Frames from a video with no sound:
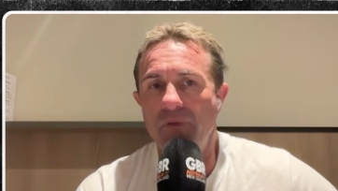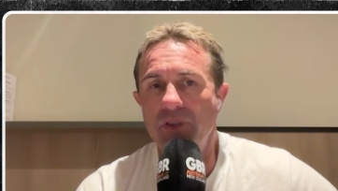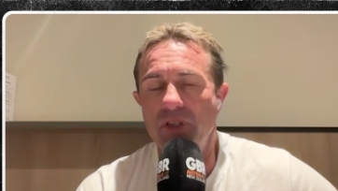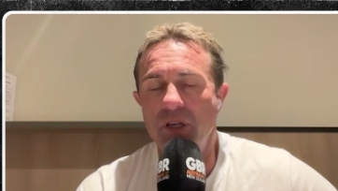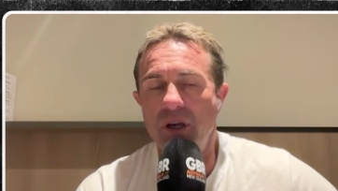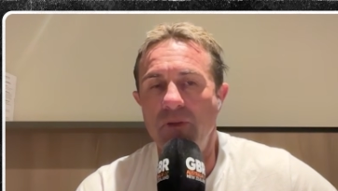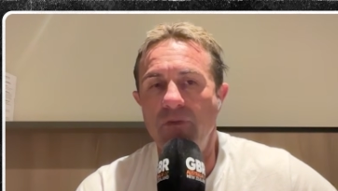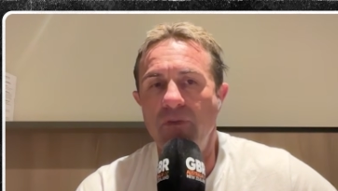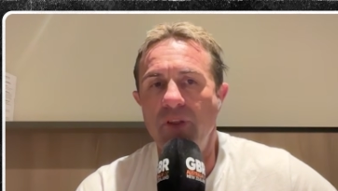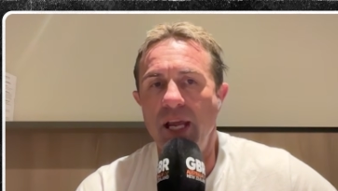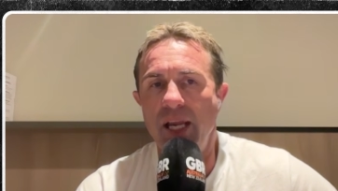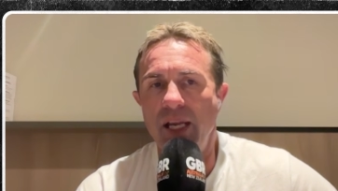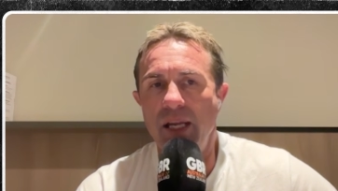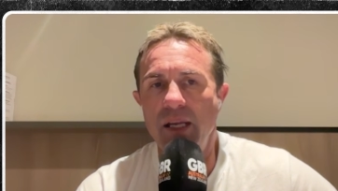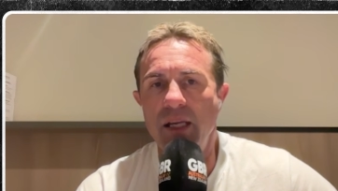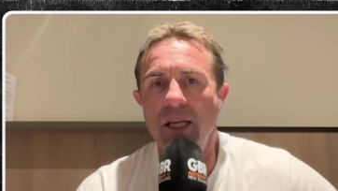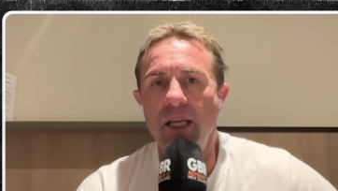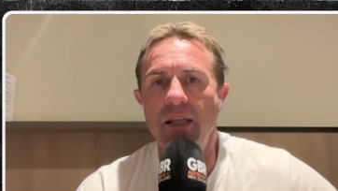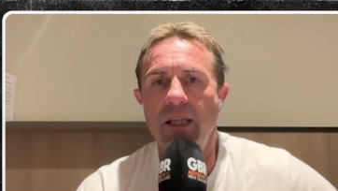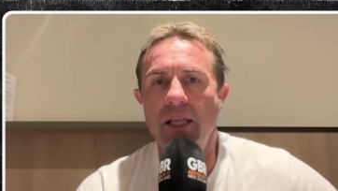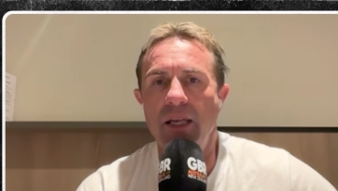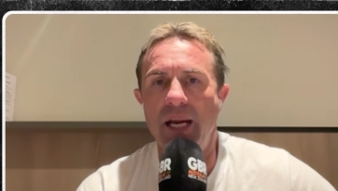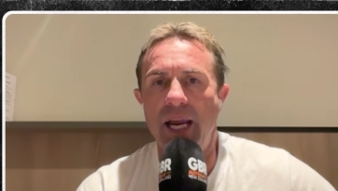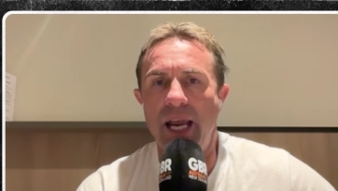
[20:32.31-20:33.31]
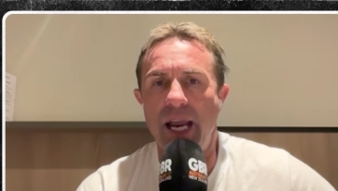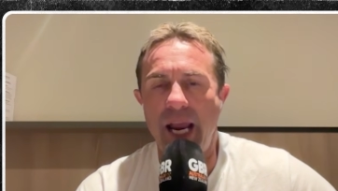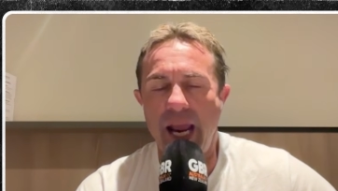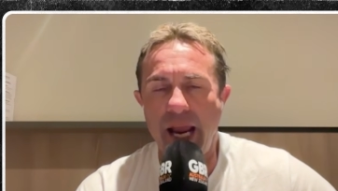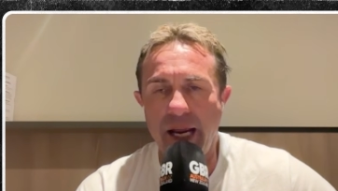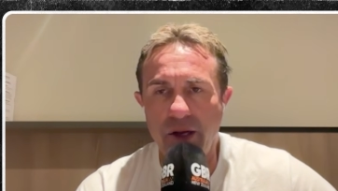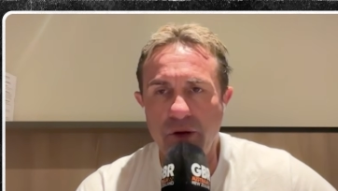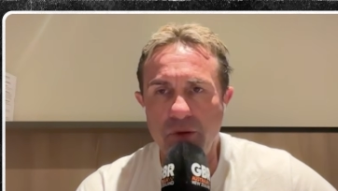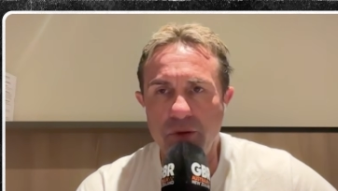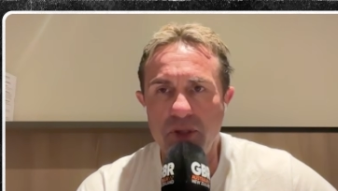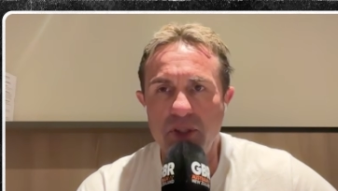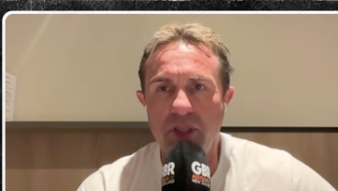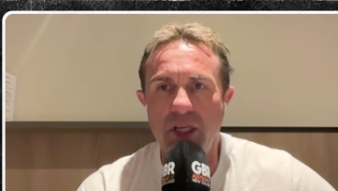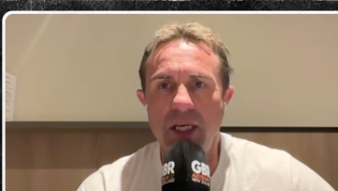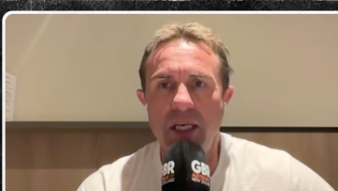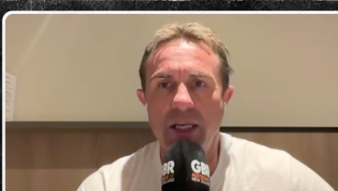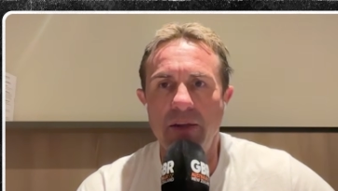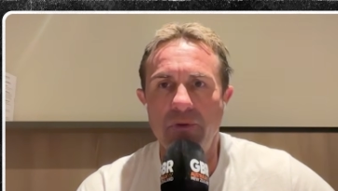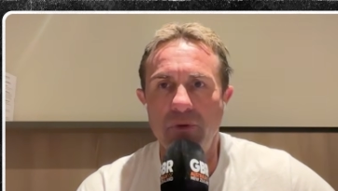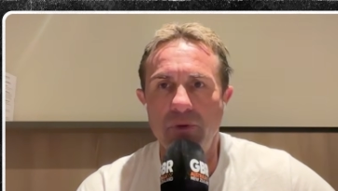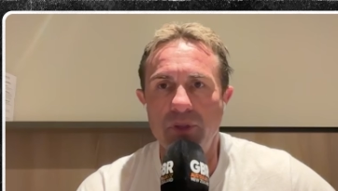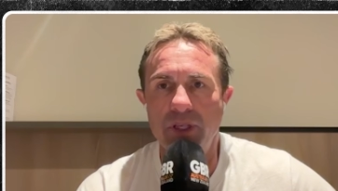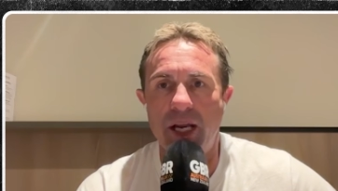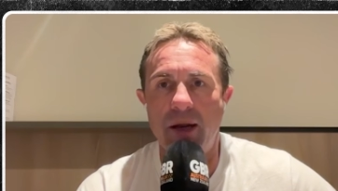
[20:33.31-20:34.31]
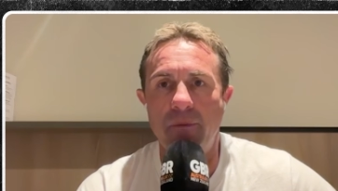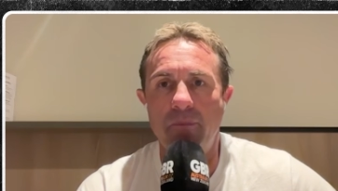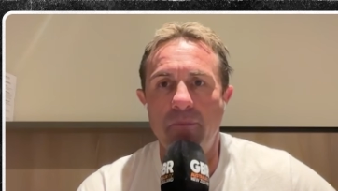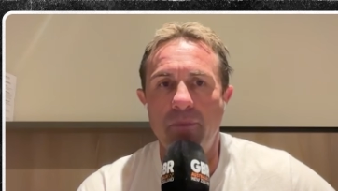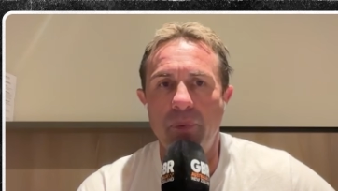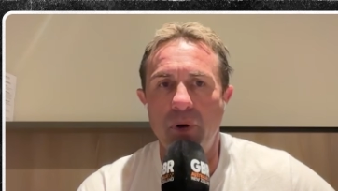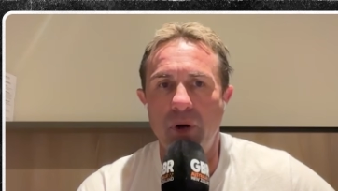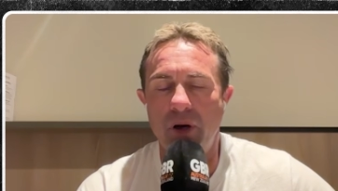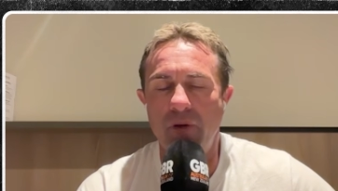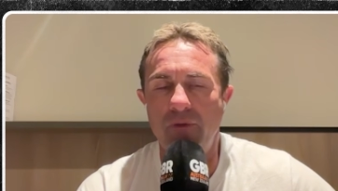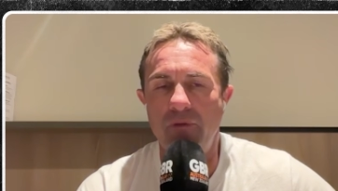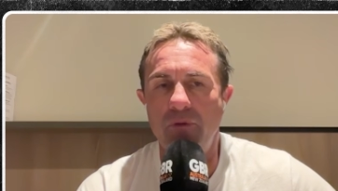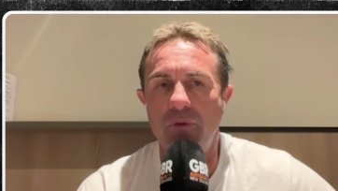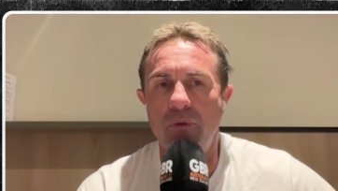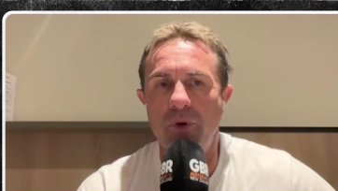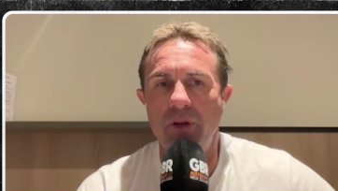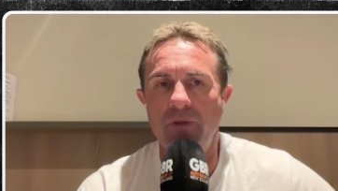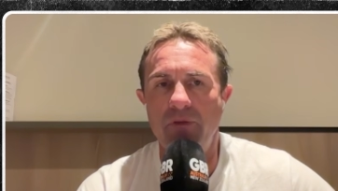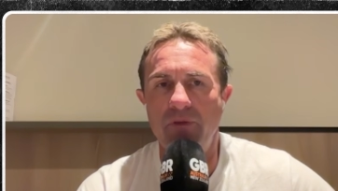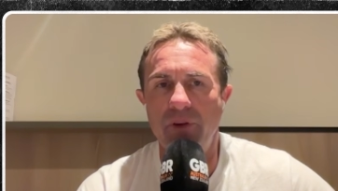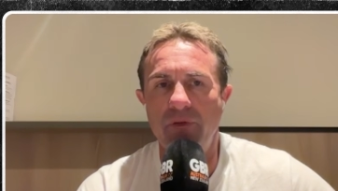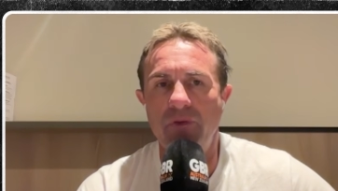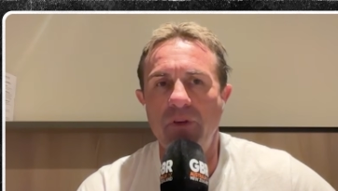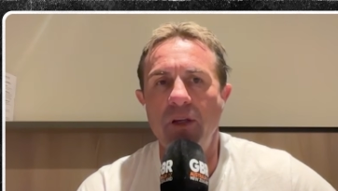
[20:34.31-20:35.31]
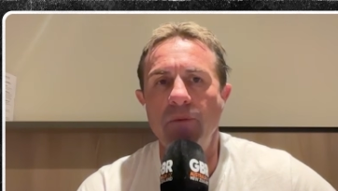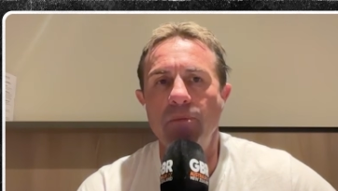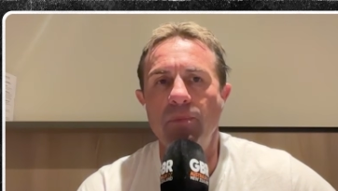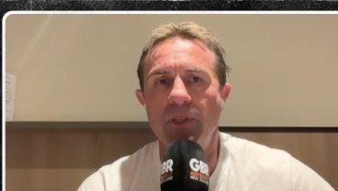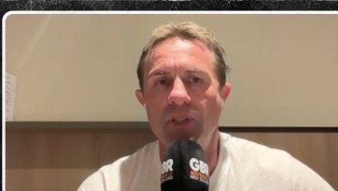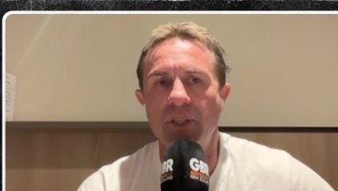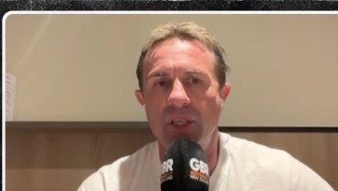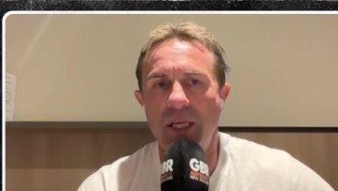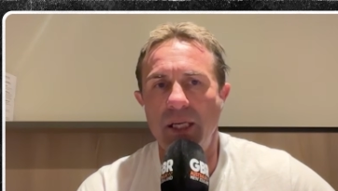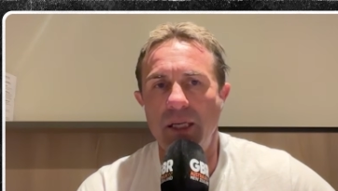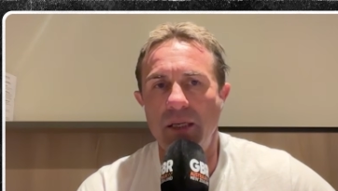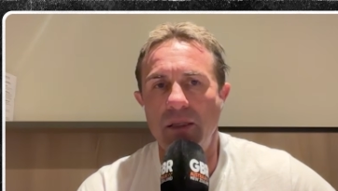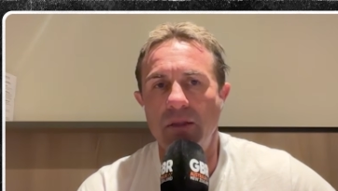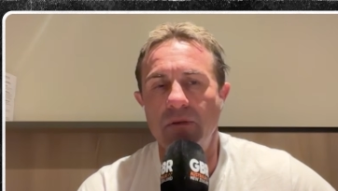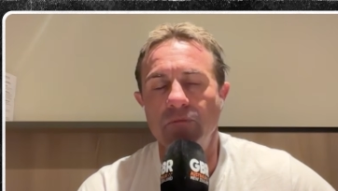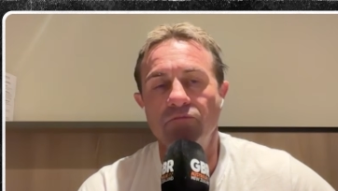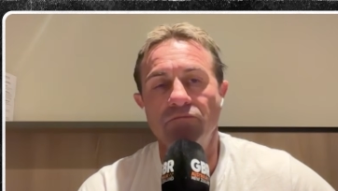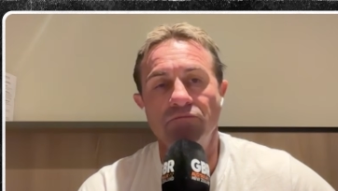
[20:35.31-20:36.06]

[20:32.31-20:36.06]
So if they can get their accuracy levels up by 40, 50%,